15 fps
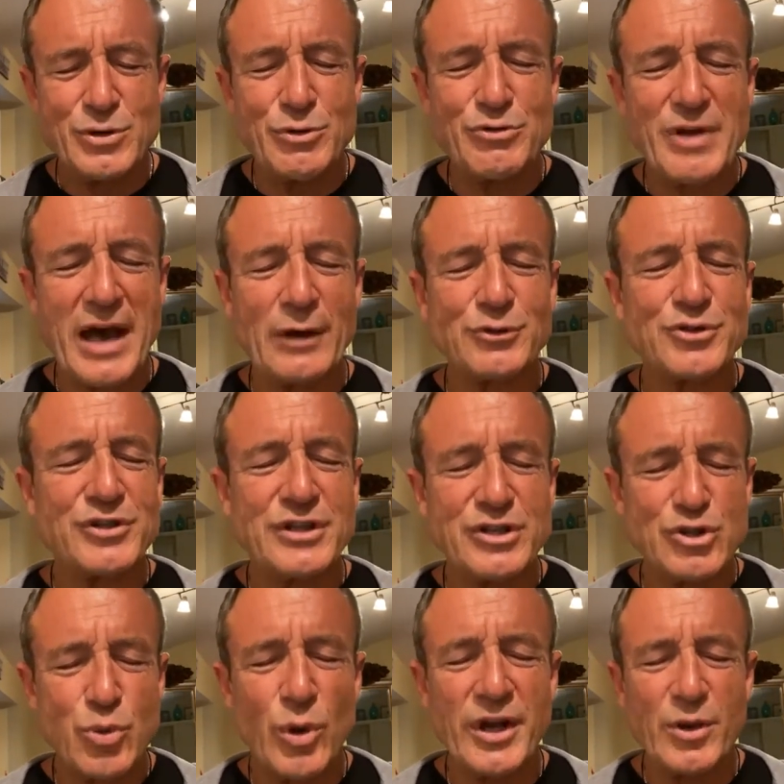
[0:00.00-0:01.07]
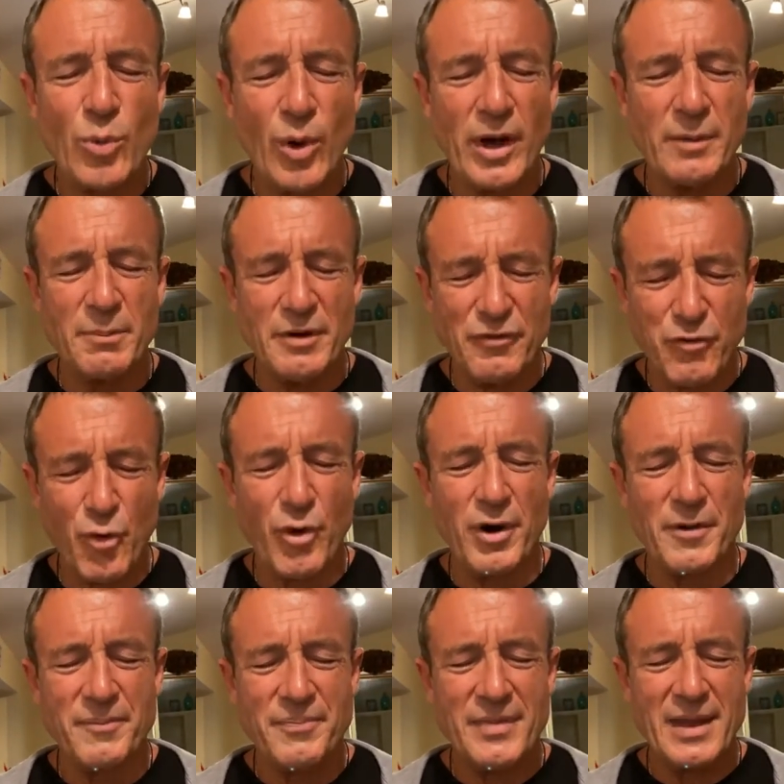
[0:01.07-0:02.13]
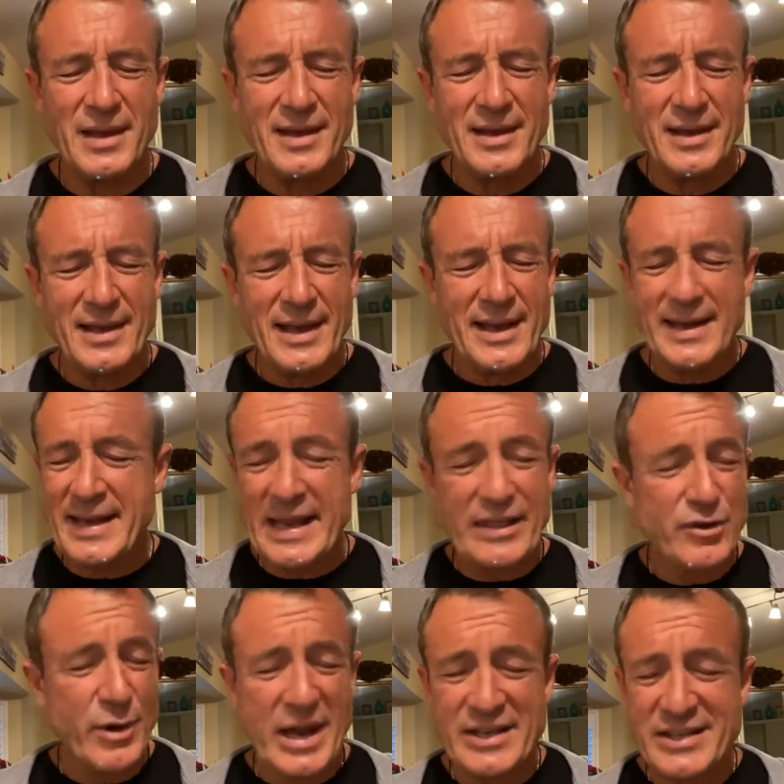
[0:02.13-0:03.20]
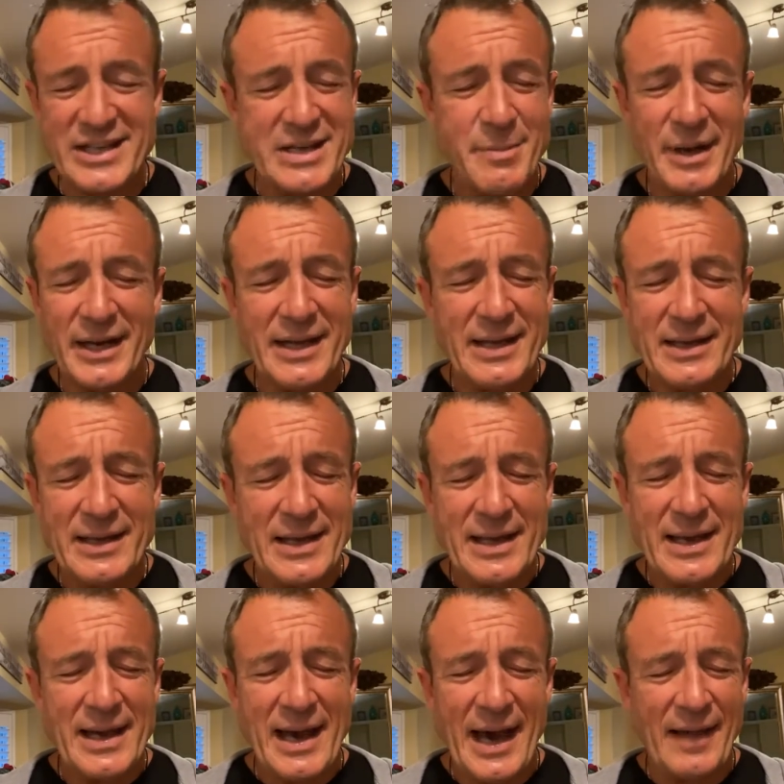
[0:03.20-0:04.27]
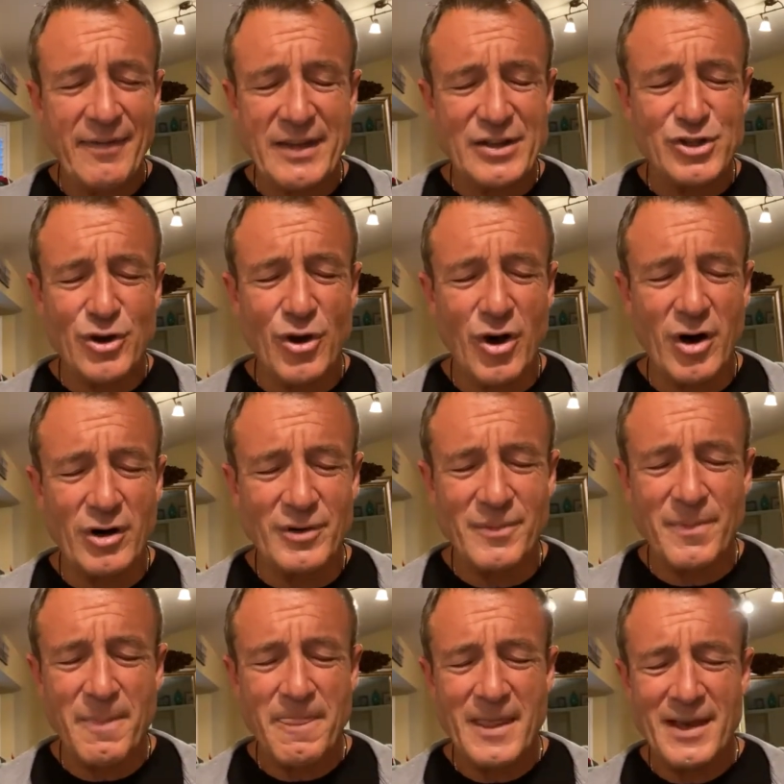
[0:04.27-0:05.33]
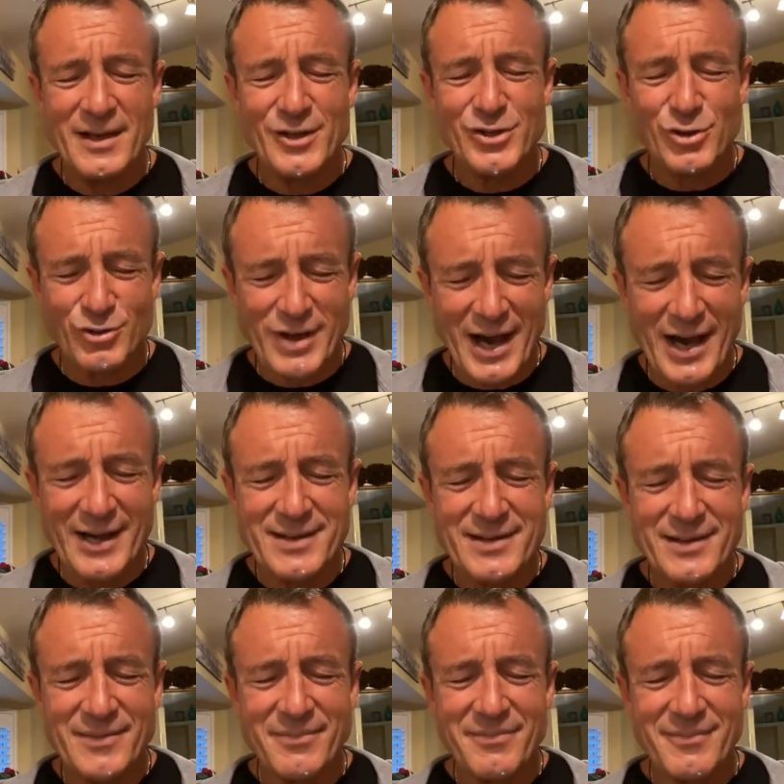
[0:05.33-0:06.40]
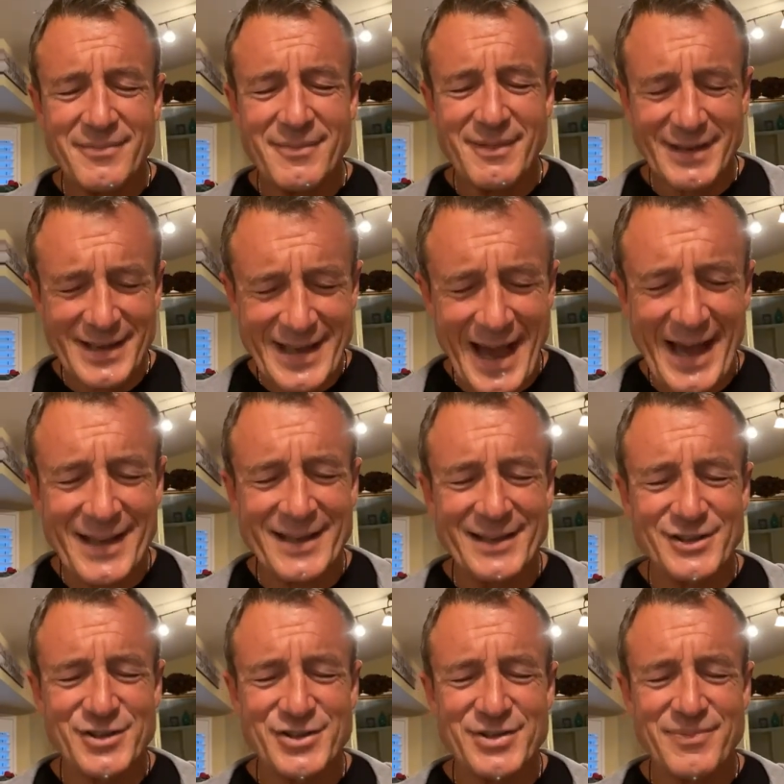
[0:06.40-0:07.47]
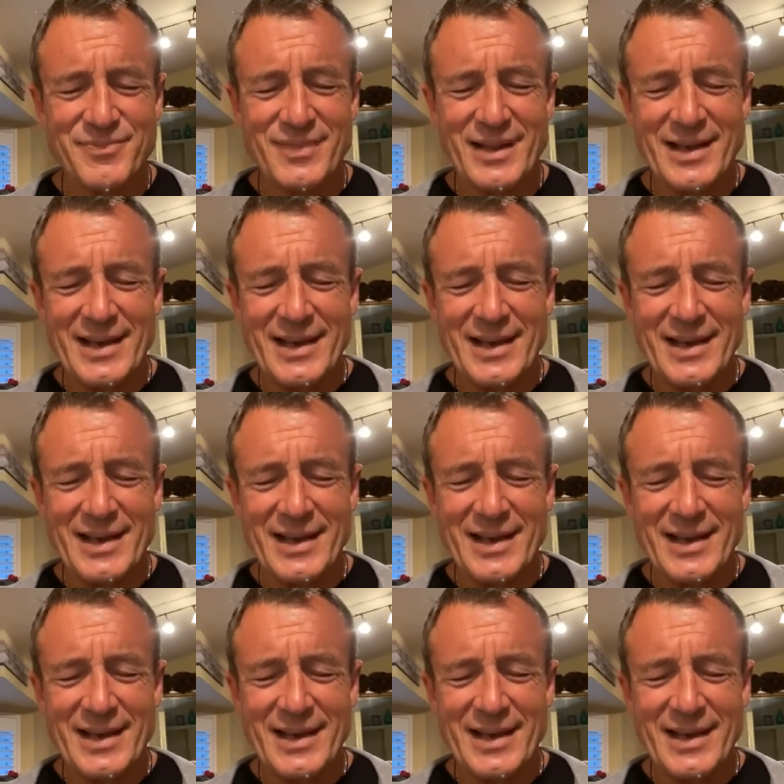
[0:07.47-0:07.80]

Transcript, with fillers: 2021 before. Neither has anybody on this call. So, God, guide us